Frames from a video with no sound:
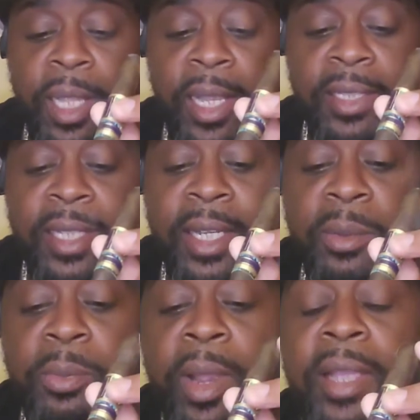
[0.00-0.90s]
Like I said, the
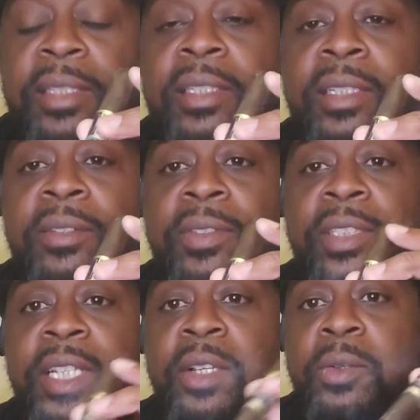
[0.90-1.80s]
price of a
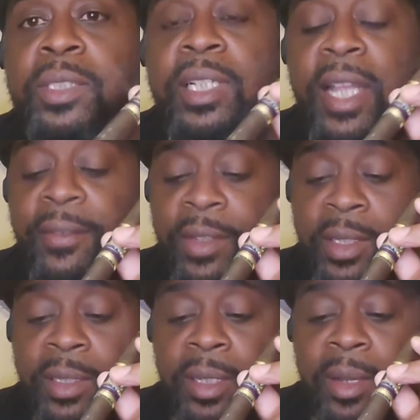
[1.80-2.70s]
single is
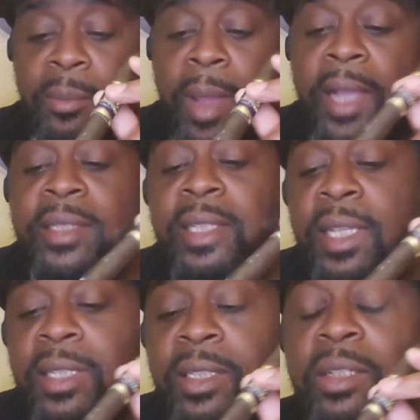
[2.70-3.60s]
11. A box of
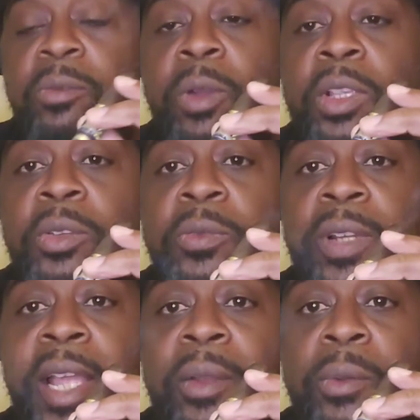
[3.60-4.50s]
these can run you for
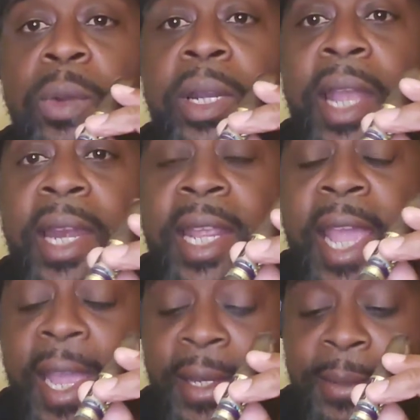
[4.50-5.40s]
like
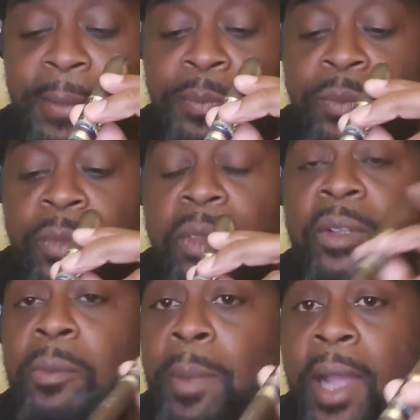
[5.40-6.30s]
198
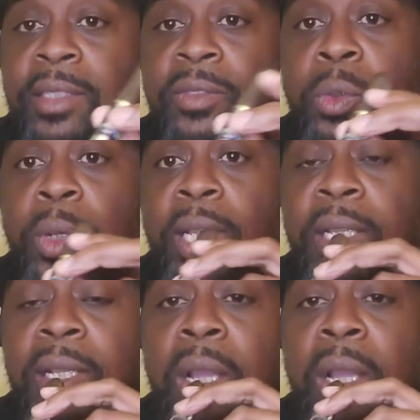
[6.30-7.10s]
a box of 20.